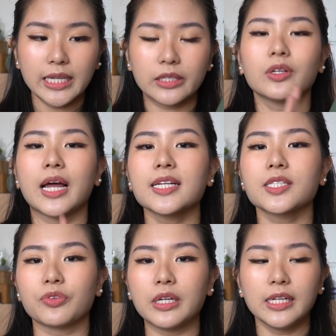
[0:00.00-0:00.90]
they will last
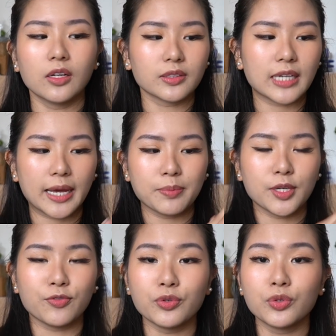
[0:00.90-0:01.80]
a really long time
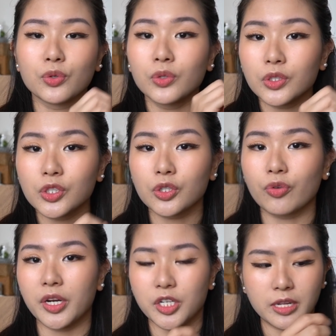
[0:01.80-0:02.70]
if you don't
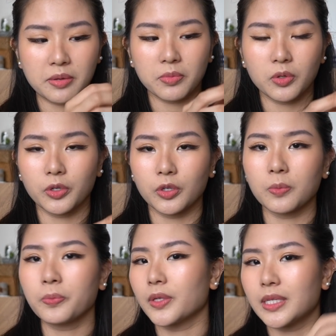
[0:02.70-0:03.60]
scratch them or
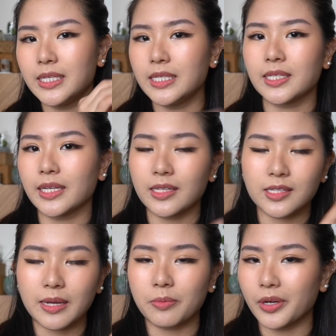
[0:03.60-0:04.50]
put keys against
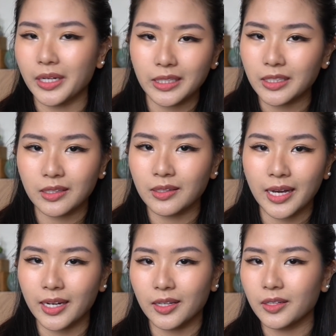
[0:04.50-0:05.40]
them or anything
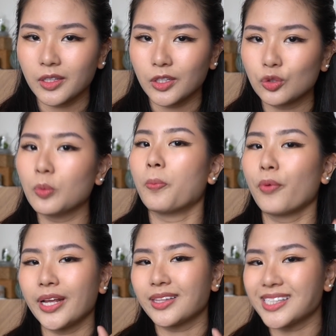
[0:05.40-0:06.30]
kind of to
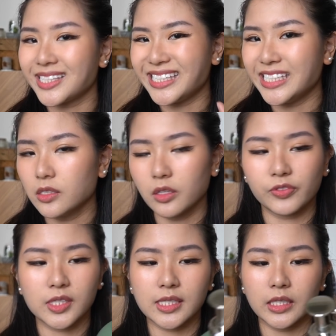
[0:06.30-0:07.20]
break the seal of
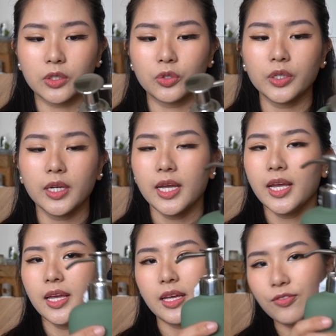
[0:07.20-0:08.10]
the silicone.
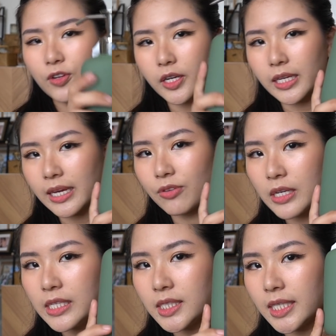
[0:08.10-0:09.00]
If not, it can
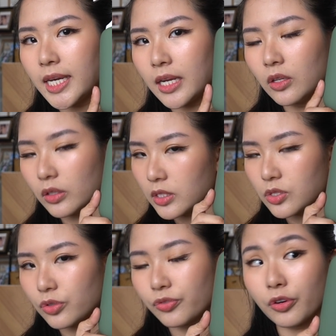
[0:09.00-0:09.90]
really stay and look this
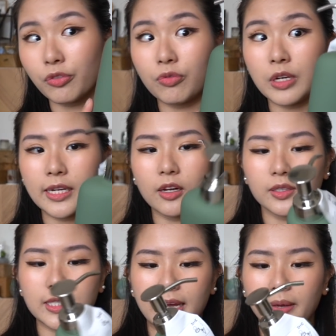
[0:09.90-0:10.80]
good for a really
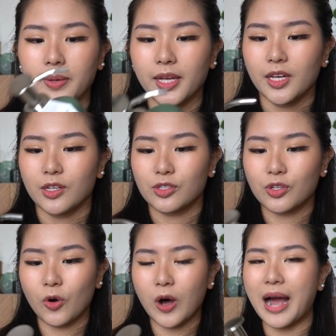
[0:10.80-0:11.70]
long time.
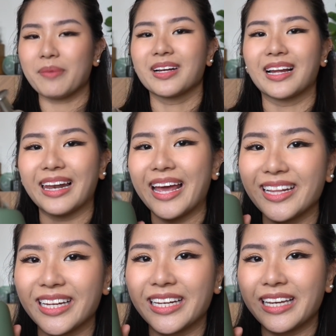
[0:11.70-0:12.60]
So I'm glad
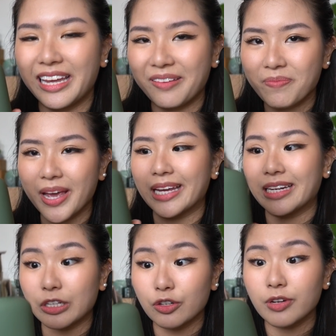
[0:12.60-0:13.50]
that it came back in
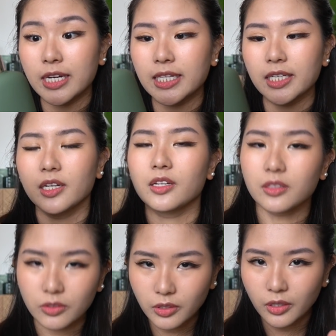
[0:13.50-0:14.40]
a a green.
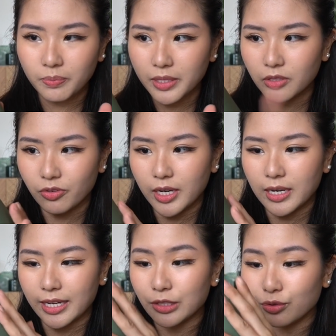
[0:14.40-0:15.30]
Though not mint green,
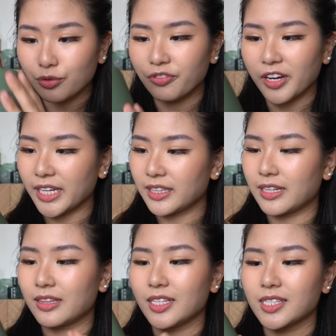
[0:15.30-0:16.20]
I do find
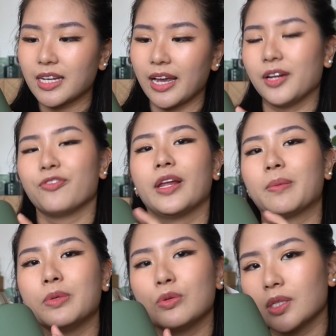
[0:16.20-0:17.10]
that this kind of like
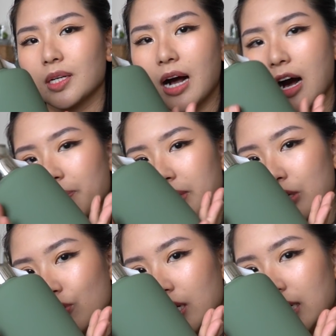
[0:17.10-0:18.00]
muted army
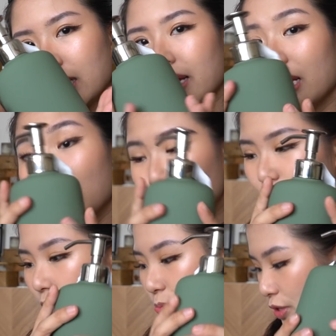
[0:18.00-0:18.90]
green is
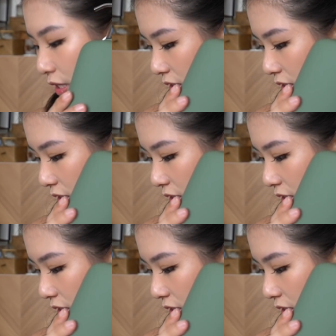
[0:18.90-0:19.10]
really pretty